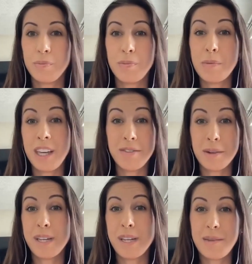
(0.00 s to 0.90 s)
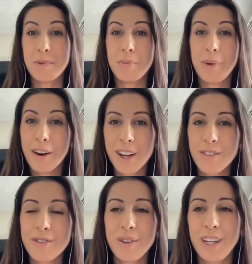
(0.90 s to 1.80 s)
maybe even busy
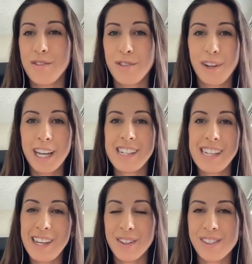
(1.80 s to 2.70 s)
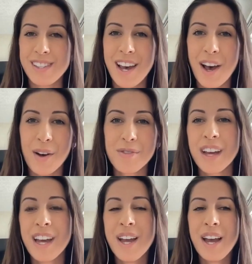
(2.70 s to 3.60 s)
preparing food and you forget to eat yourself.
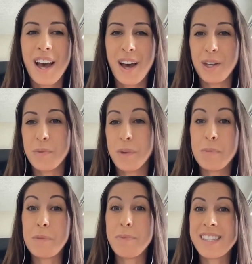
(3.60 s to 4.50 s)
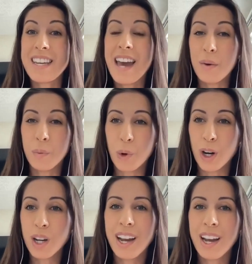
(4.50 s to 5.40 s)
You might be busy at work.